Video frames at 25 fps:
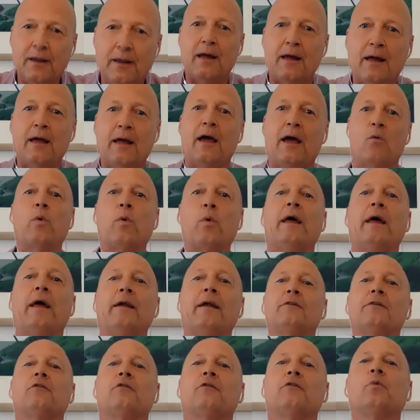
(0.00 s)

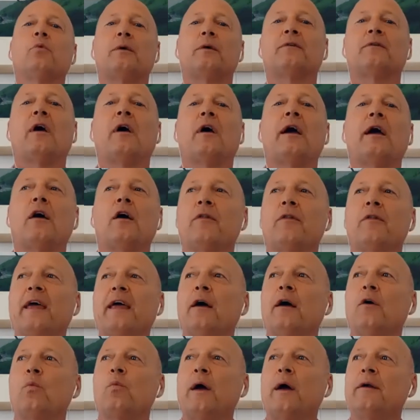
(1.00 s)
Awareness of what's going on there,
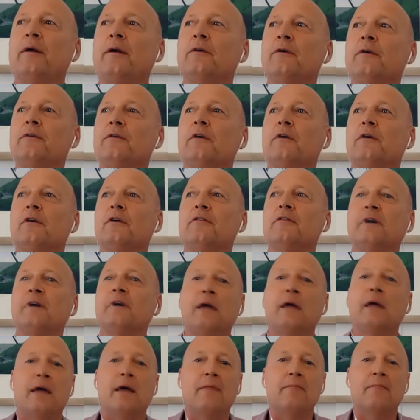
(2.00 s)
awareness of
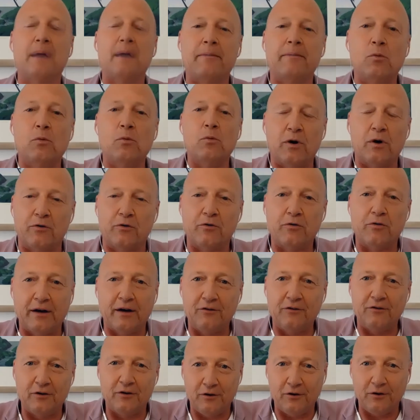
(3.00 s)
maybe what
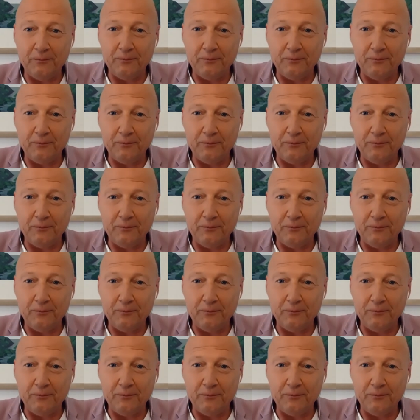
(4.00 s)
triggers you,